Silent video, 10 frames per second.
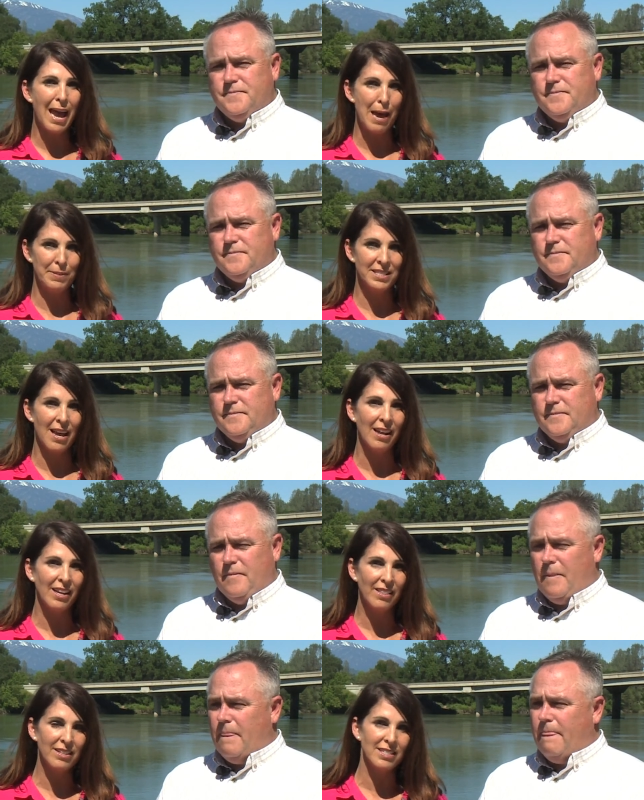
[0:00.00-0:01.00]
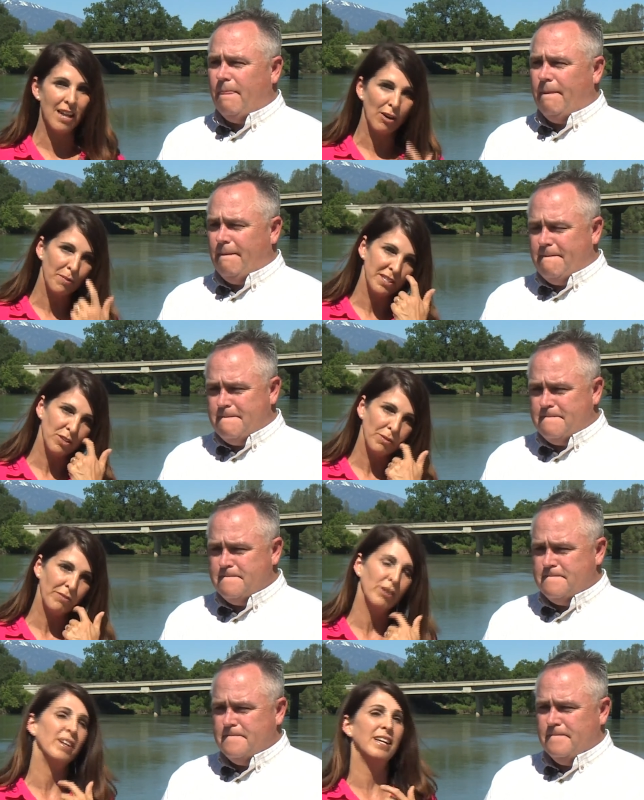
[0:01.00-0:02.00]
Speaker 1: habitat in the Sacramento
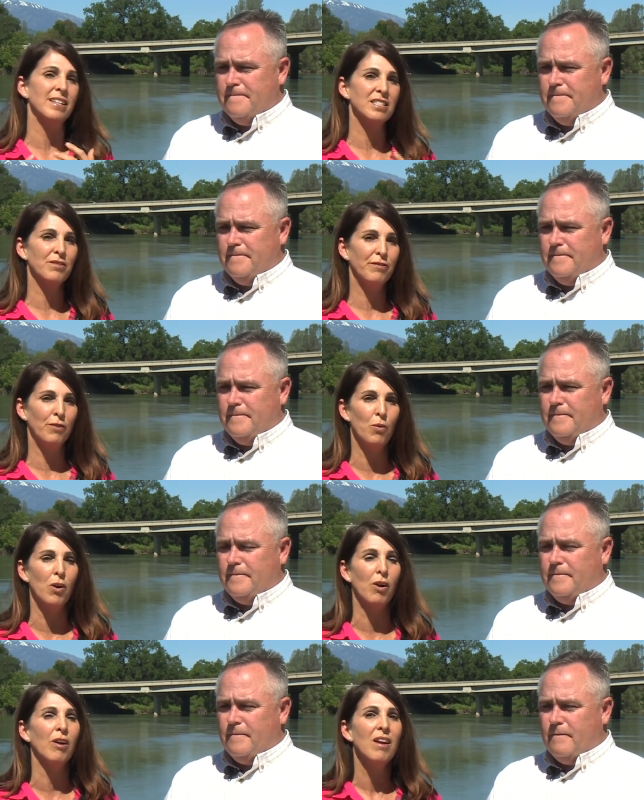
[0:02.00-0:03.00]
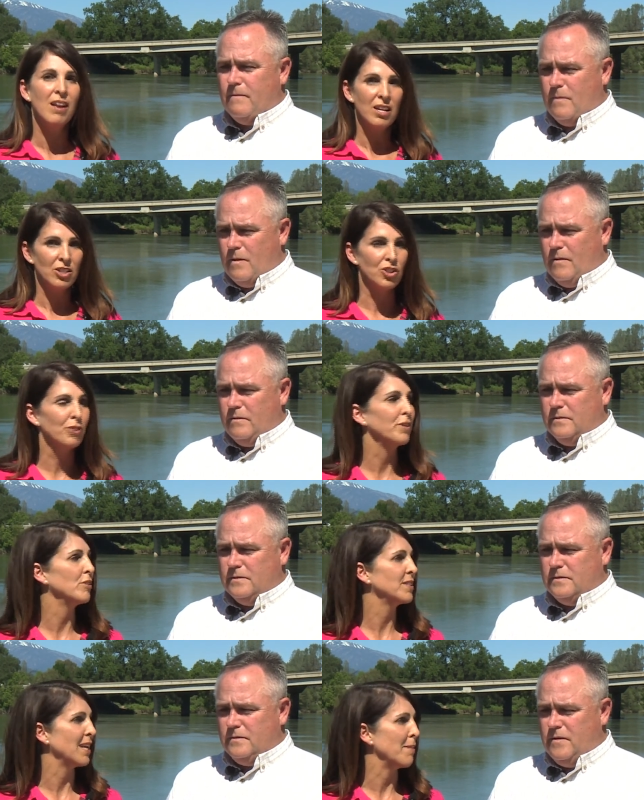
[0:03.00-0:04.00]
River is for juvenile
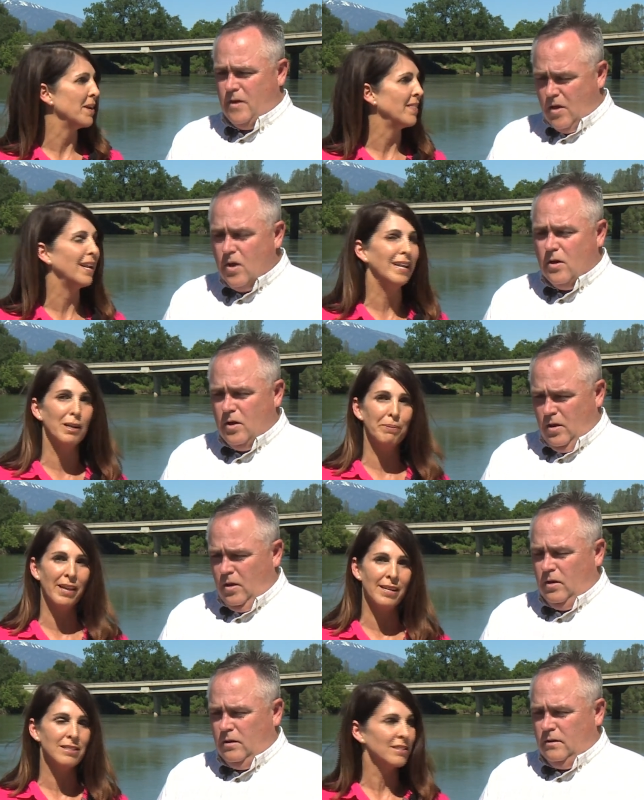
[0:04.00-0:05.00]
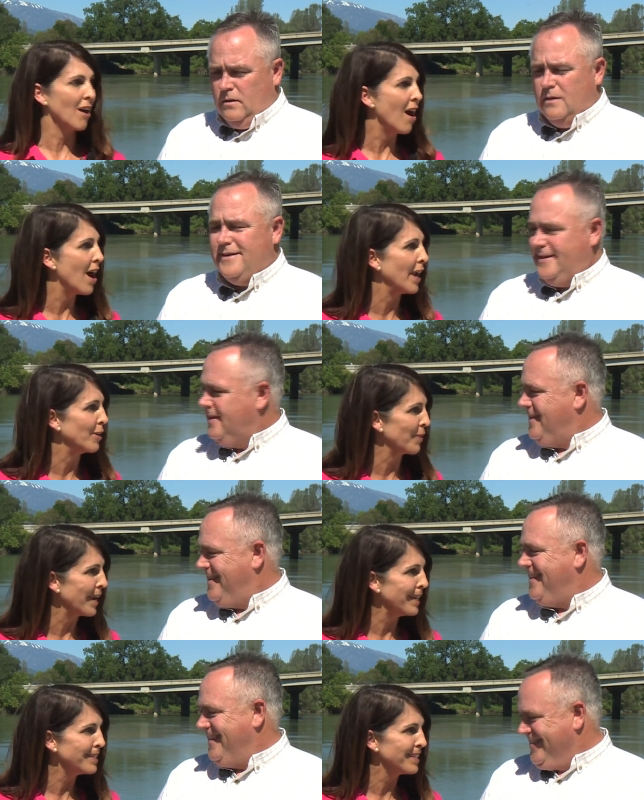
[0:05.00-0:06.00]
salmon. They need a place to hide,
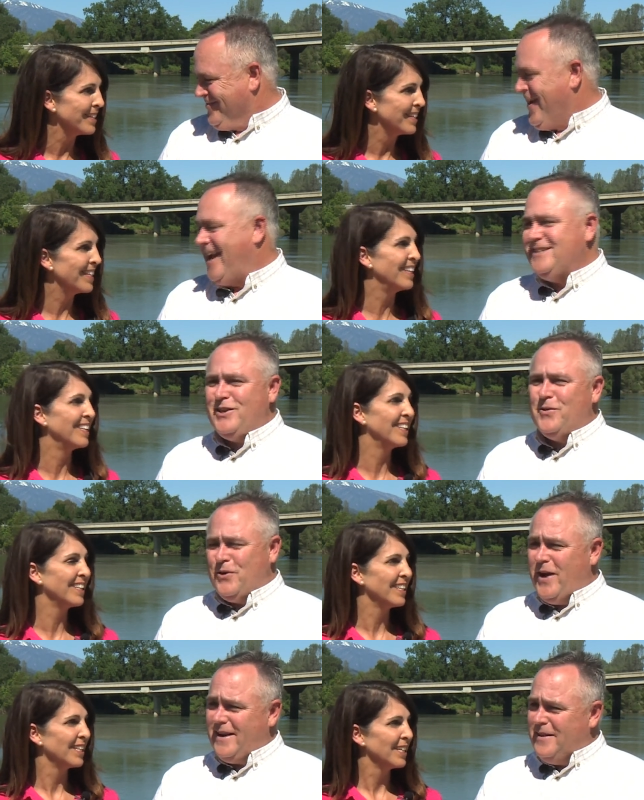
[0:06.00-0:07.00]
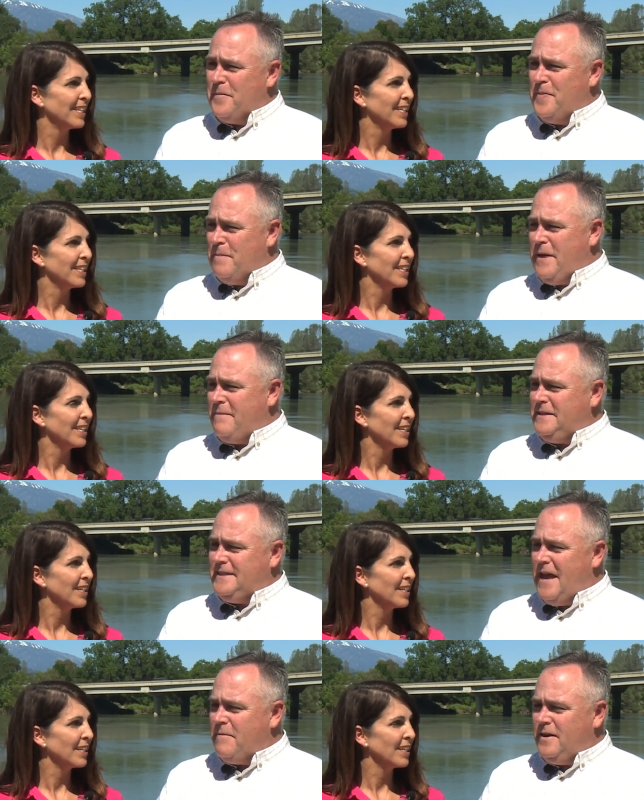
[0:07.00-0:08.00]
right?
Speaker 2: Right, so correct. The, the baby
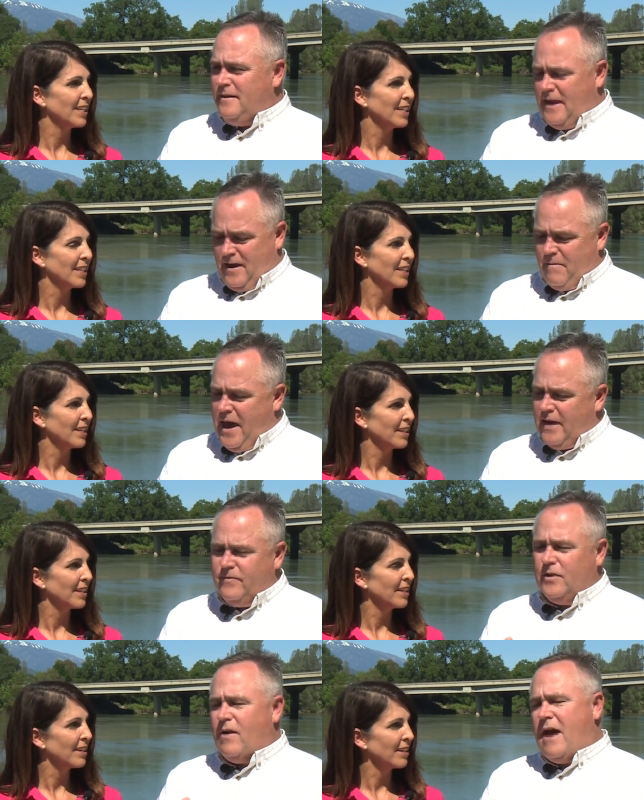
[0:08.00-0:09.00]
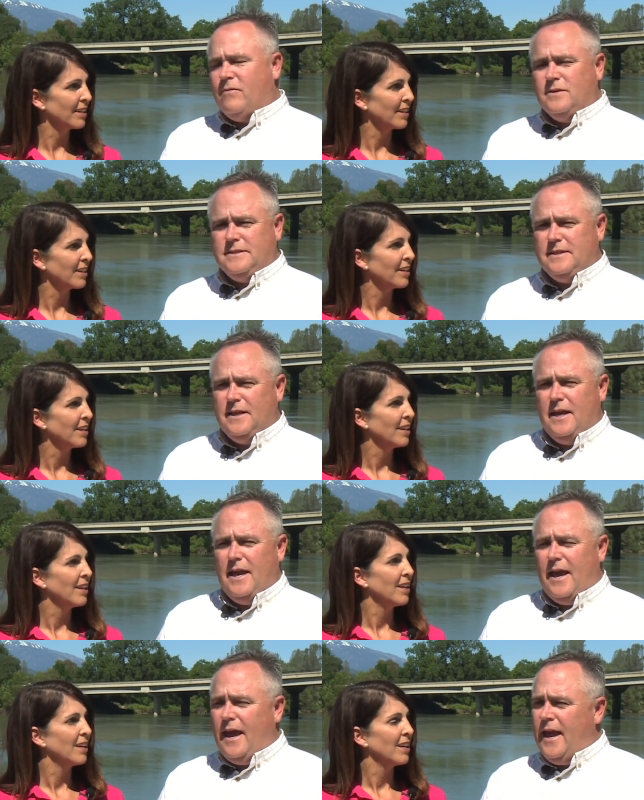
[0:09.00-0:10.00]
salmon, they come out of the gravels
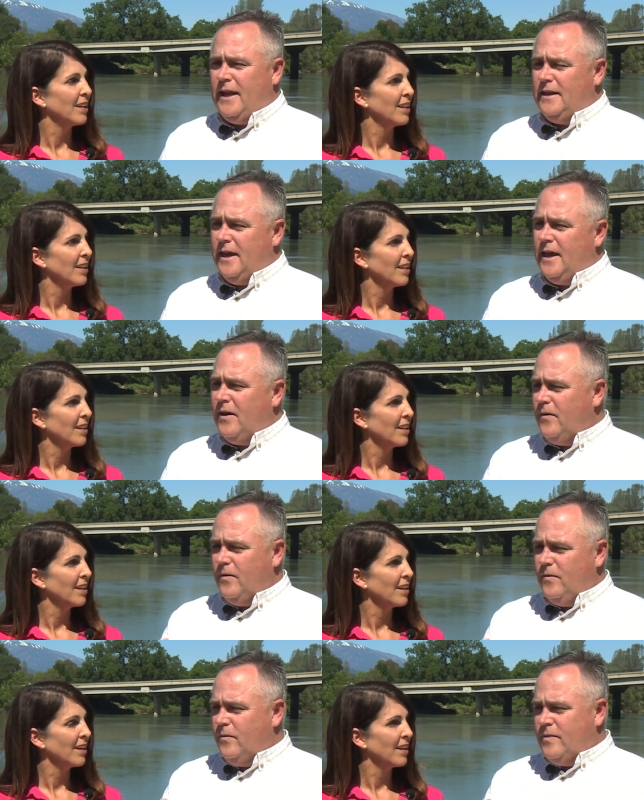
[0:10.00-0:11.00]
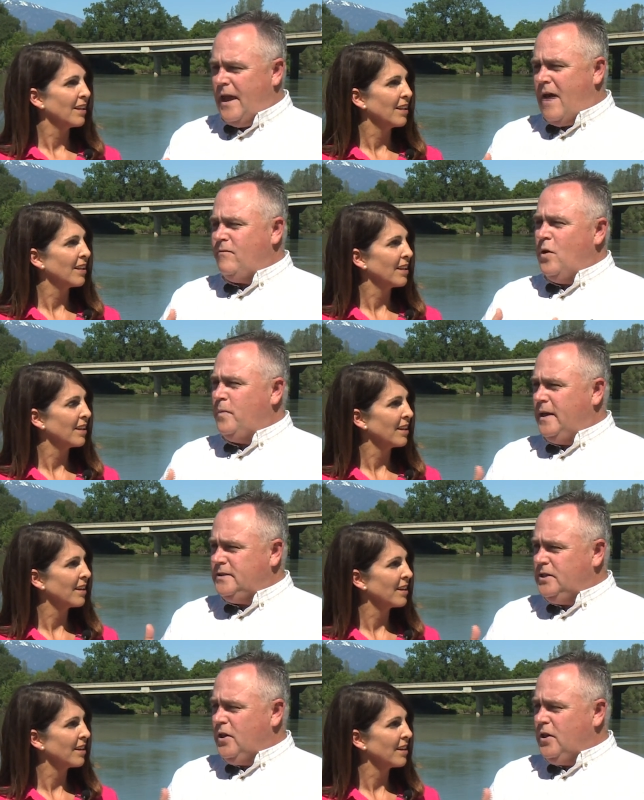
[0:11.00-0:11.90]
and uh, they have no place to